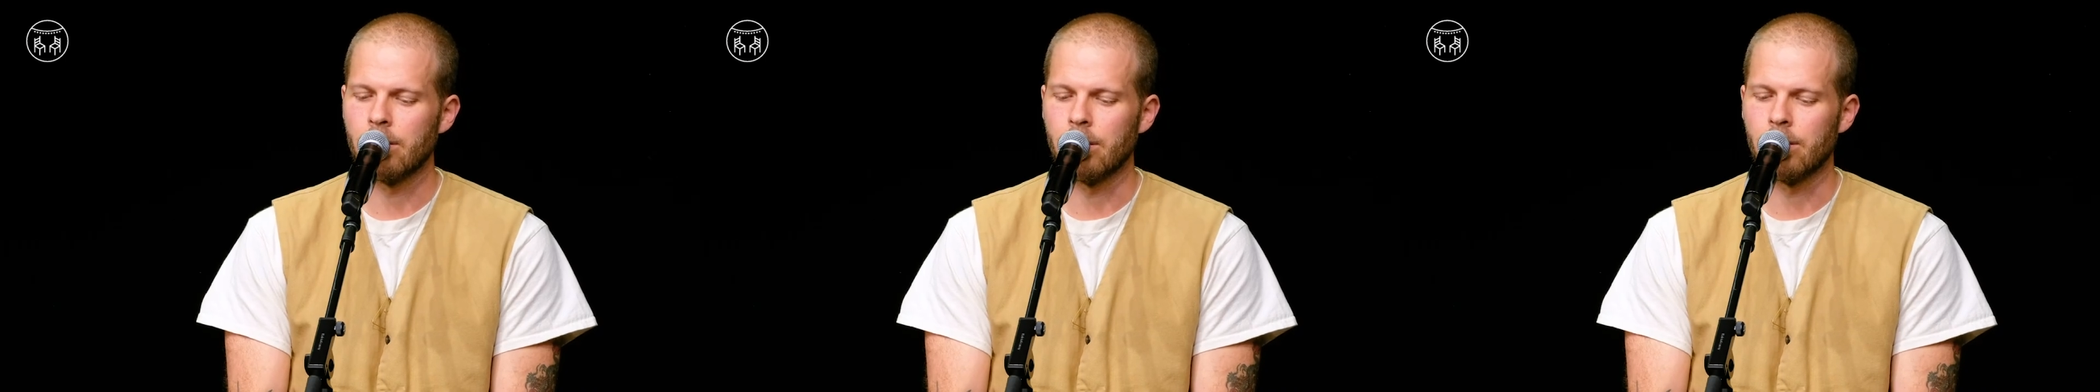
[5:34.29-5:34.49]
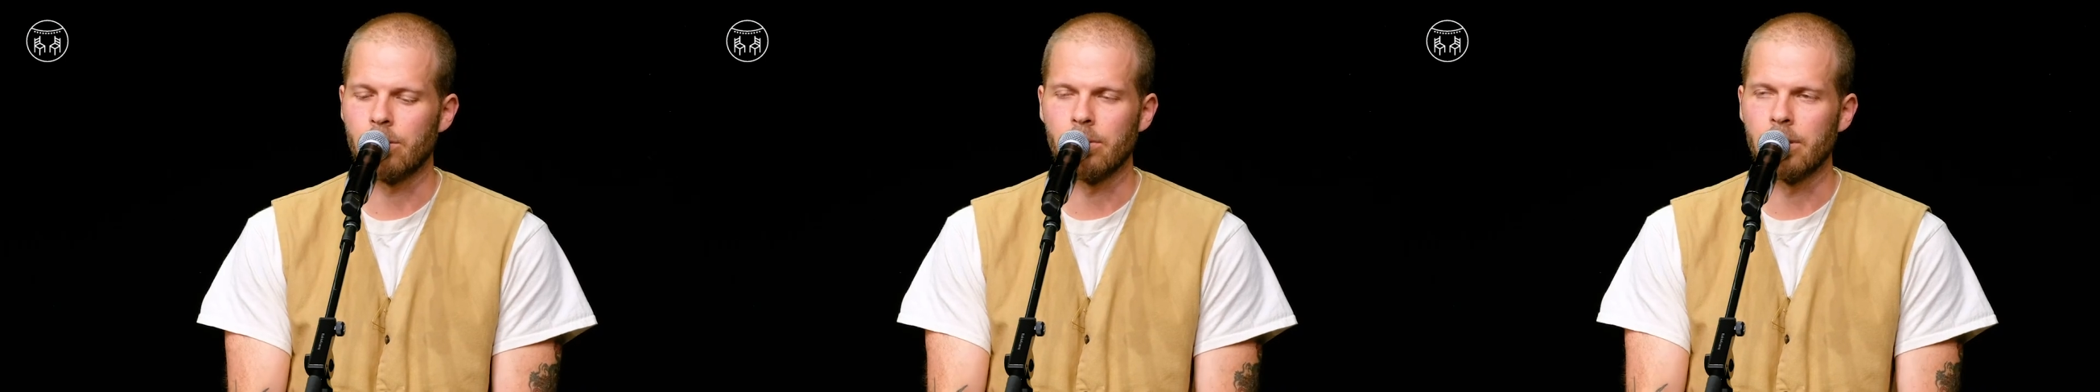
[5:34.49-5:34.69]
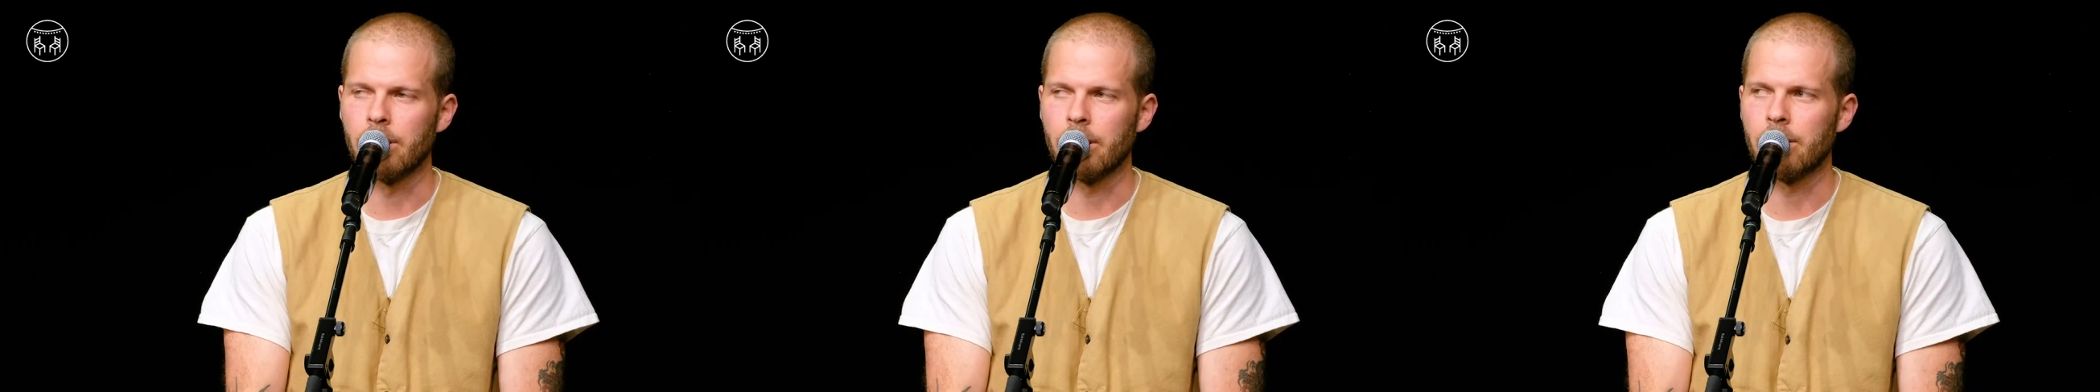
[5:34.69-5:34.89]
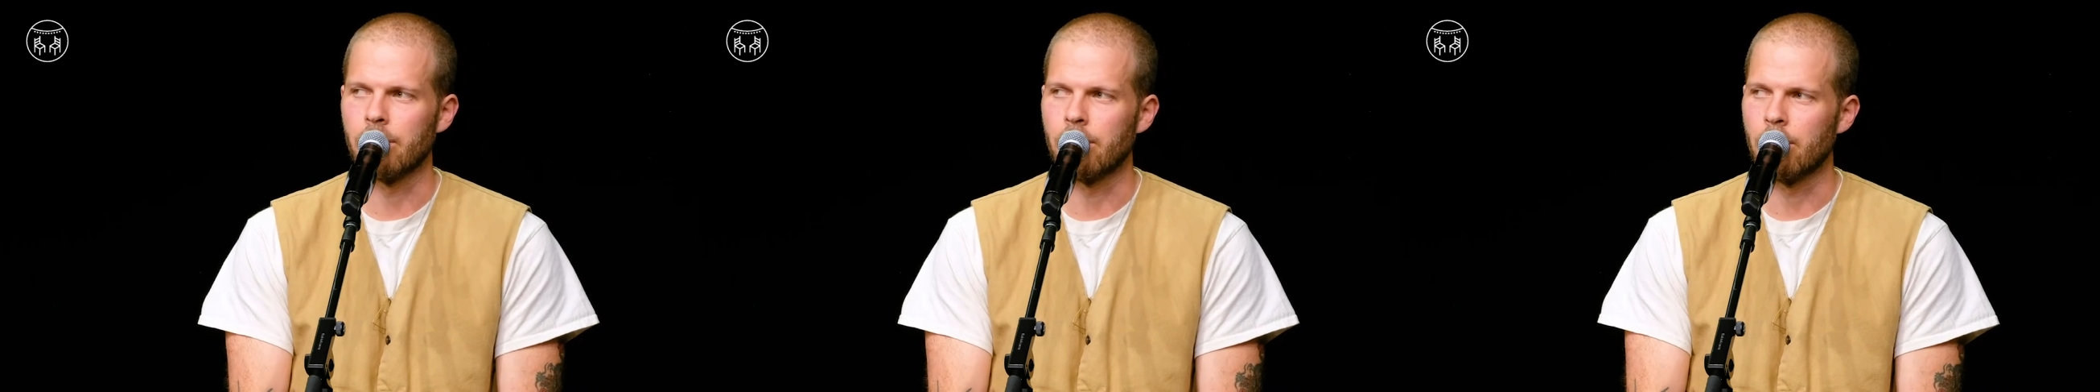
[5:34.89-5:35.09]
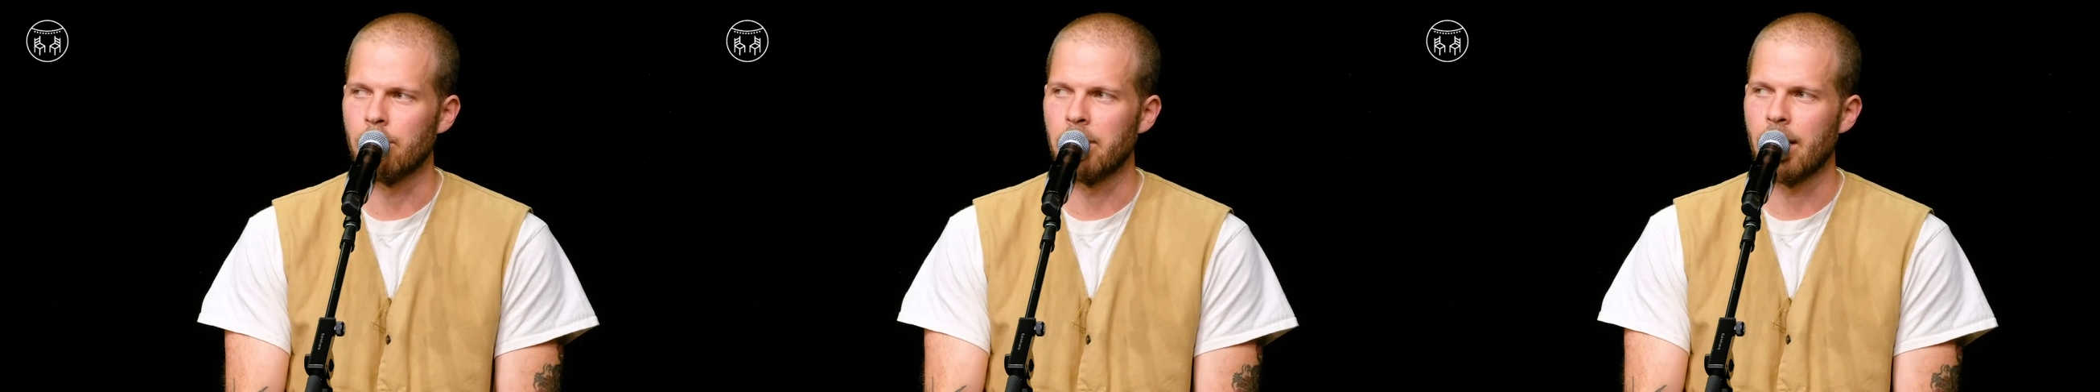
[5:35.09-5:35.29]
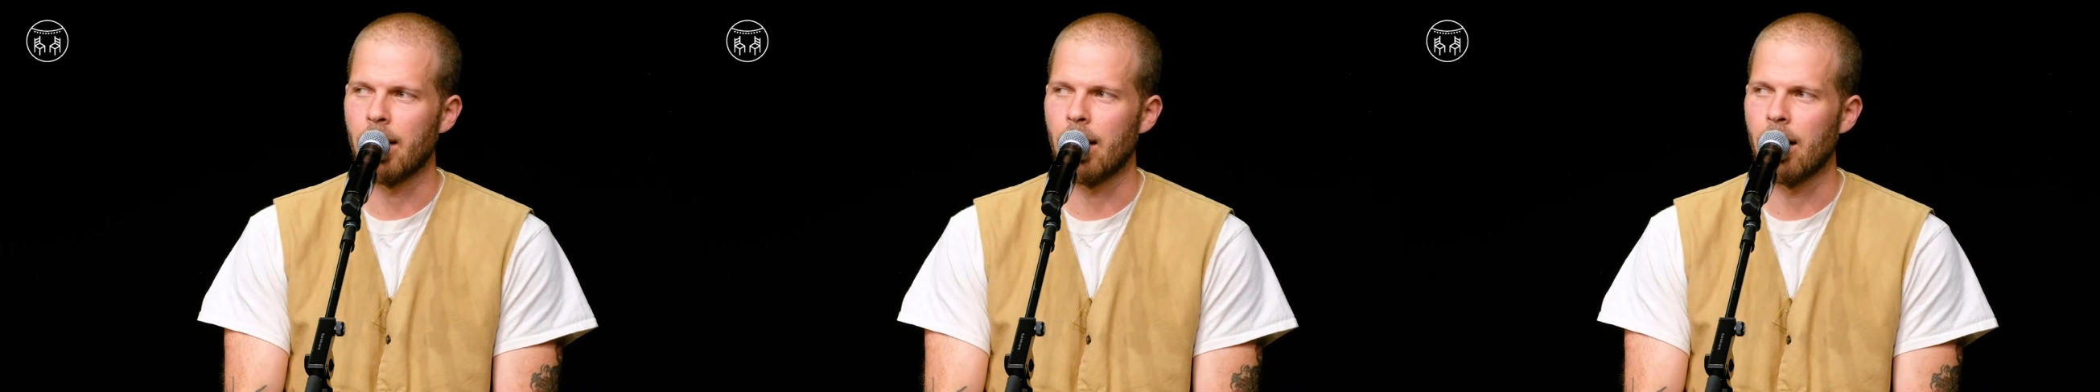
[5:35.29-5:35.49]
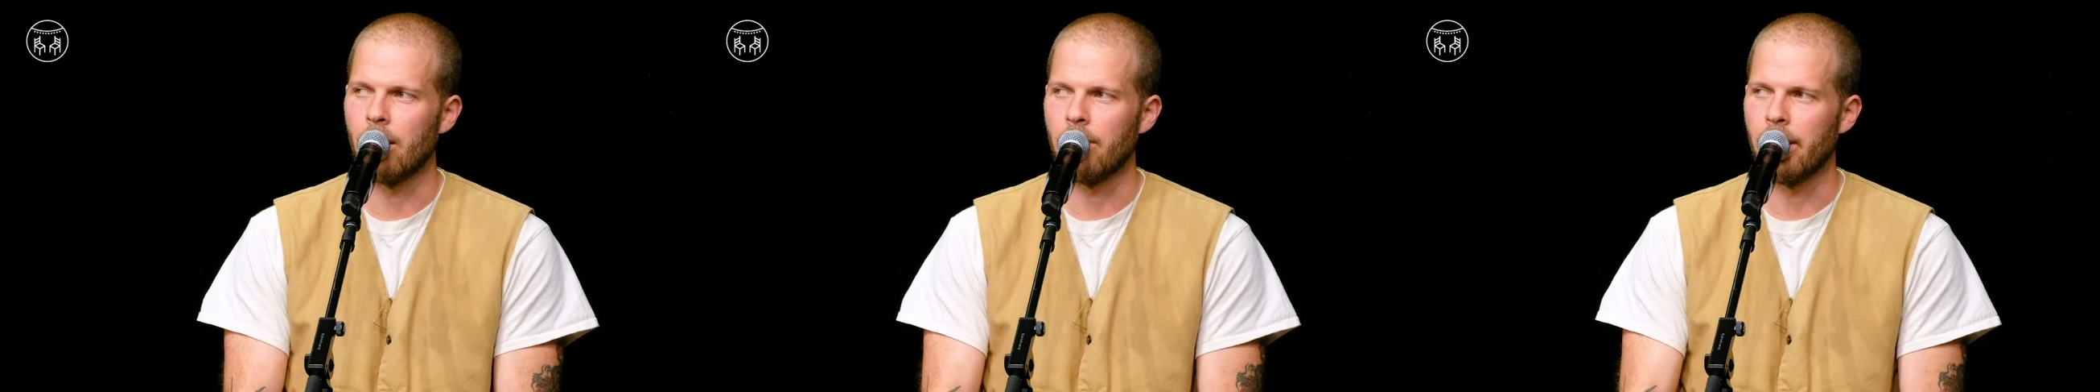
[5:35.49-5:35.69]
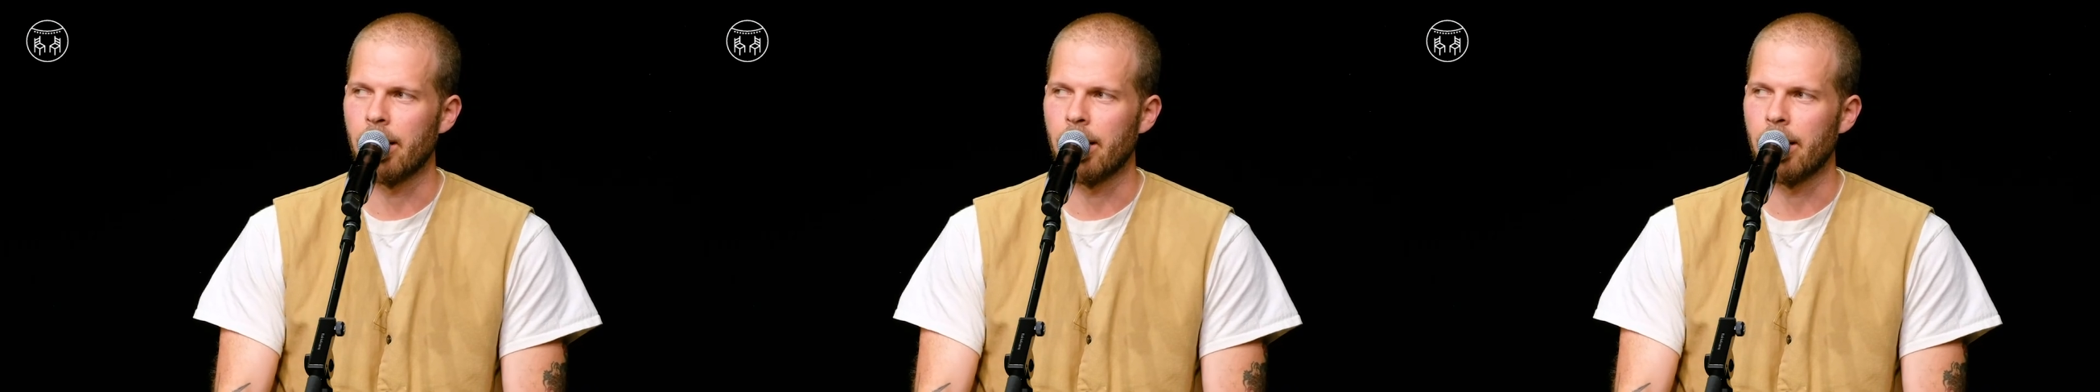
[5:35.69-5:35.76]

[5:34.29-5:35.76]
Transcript: it's really clear to me now